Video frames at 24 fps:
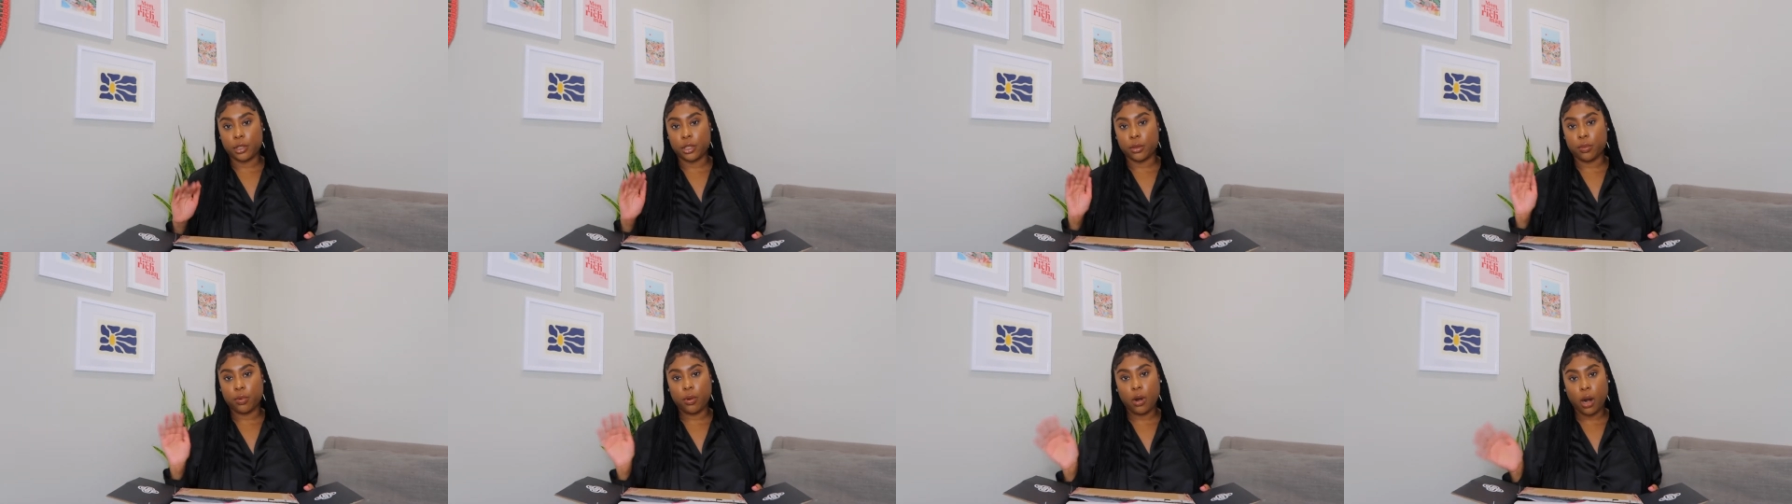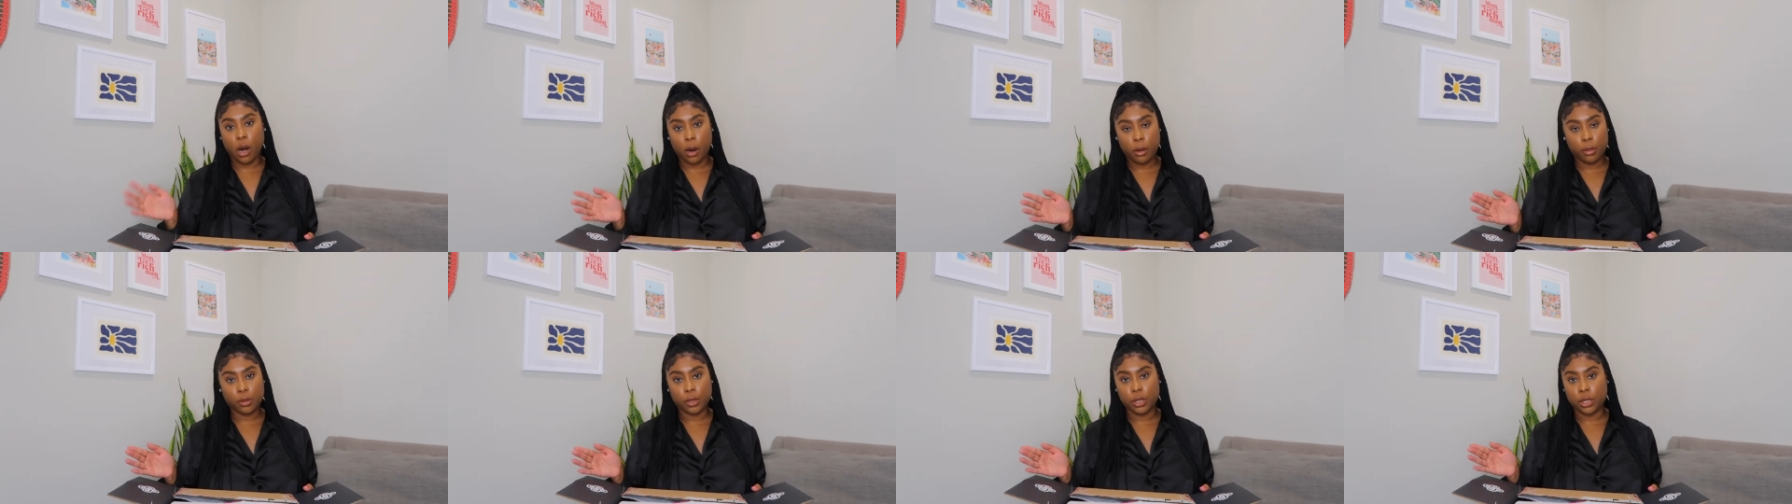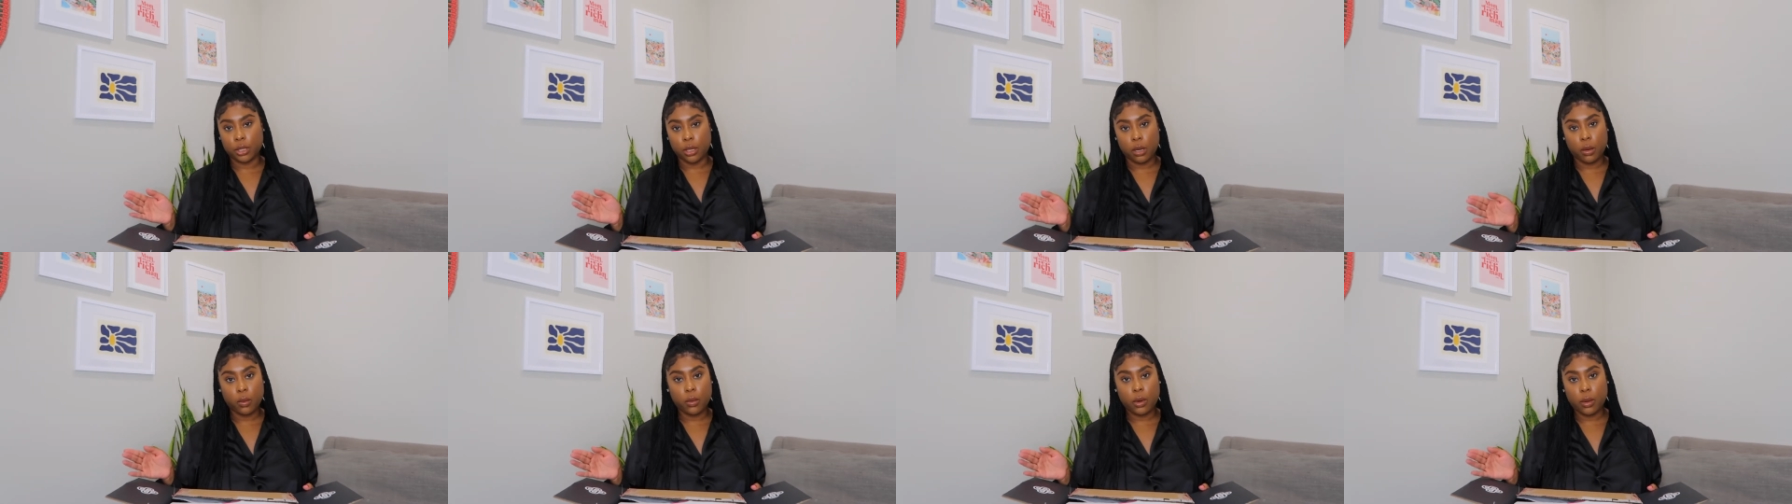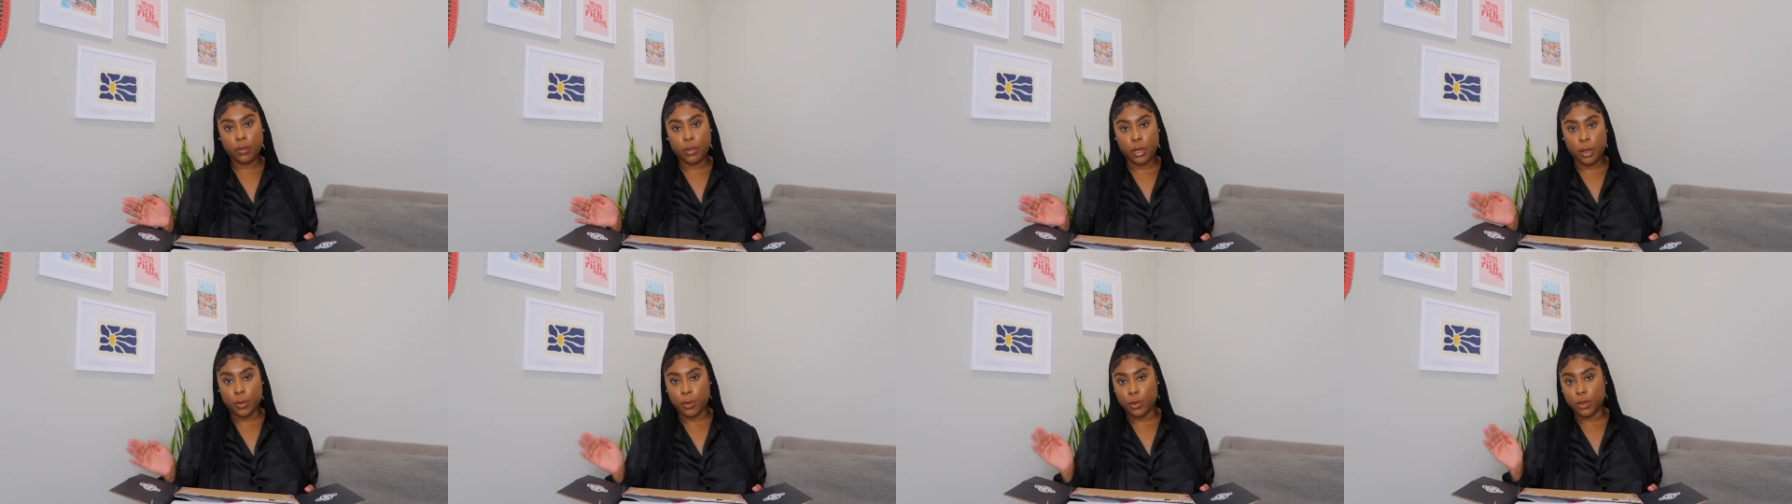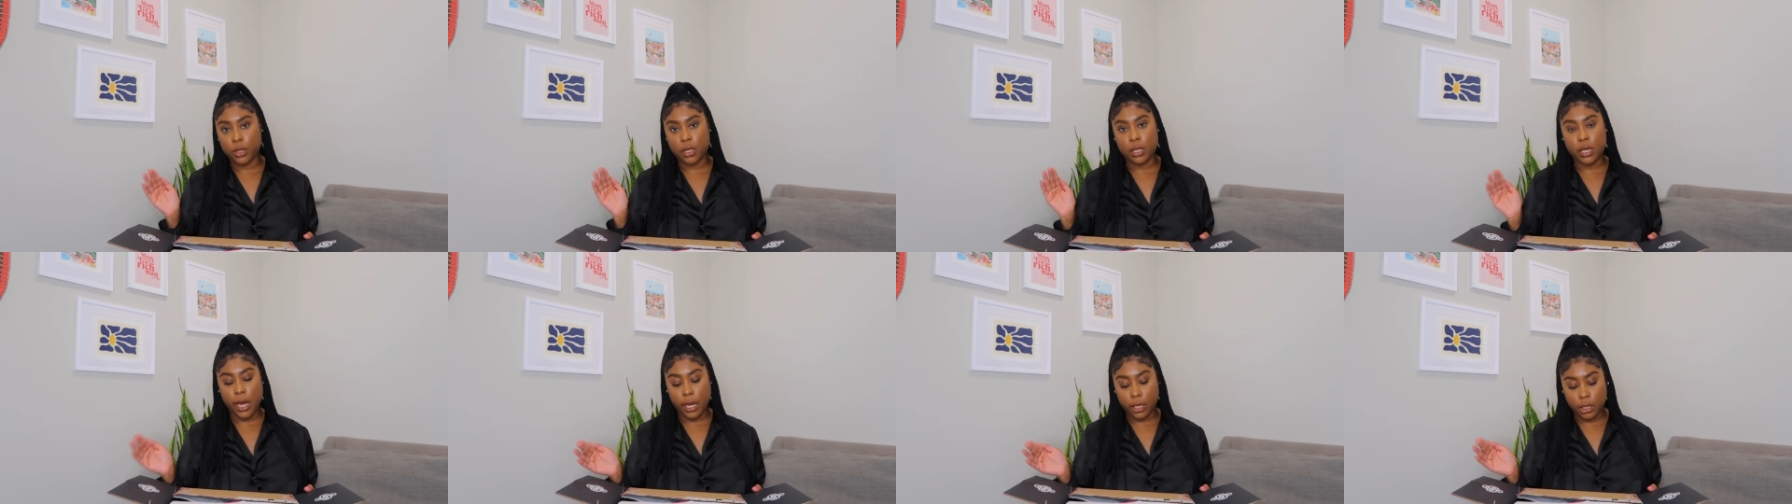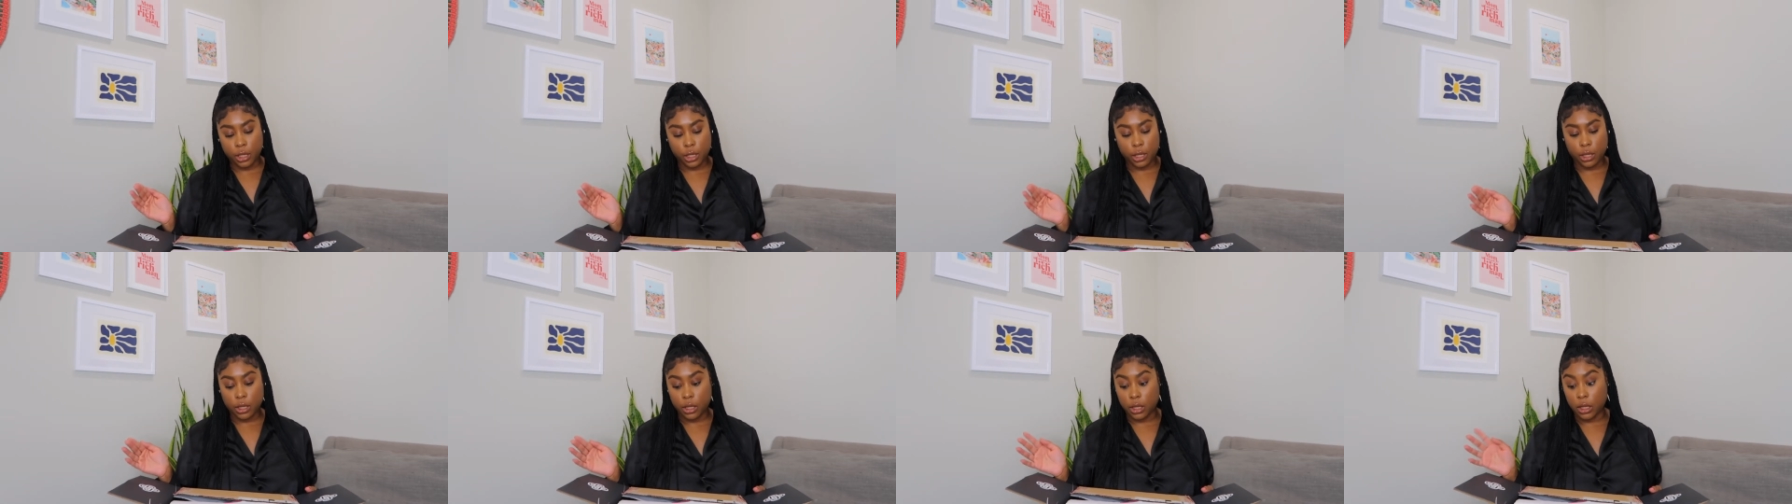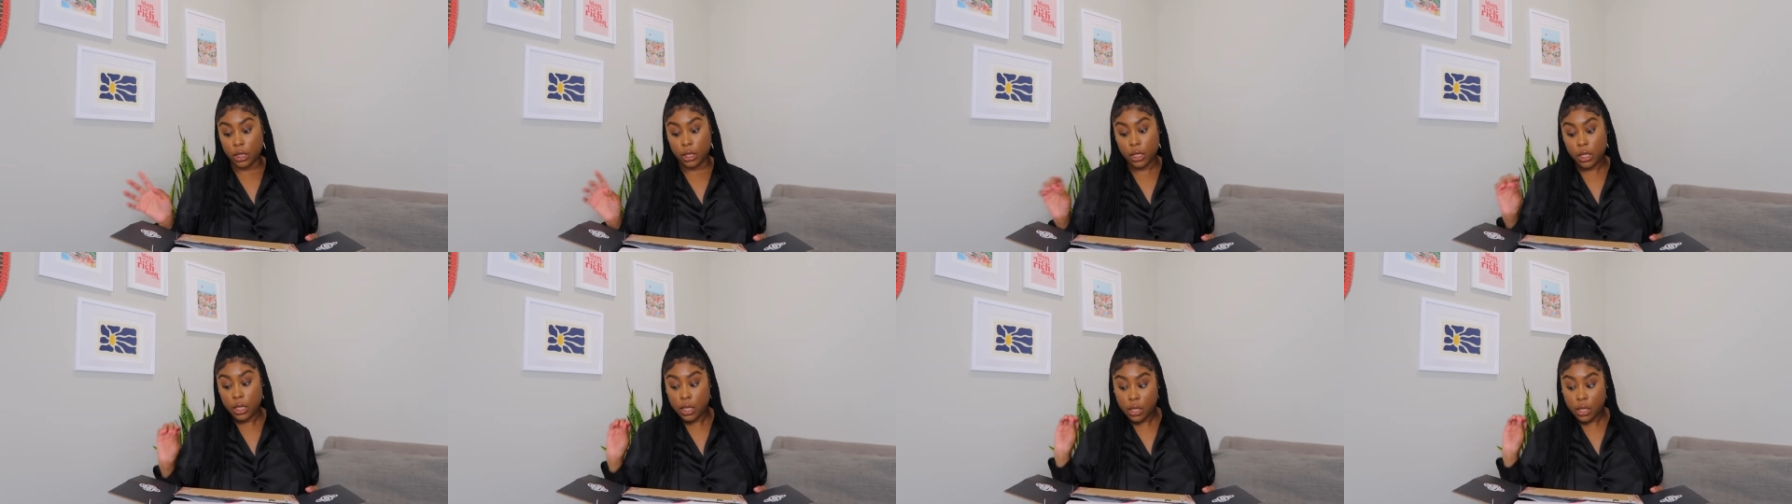you probably don't want people snatching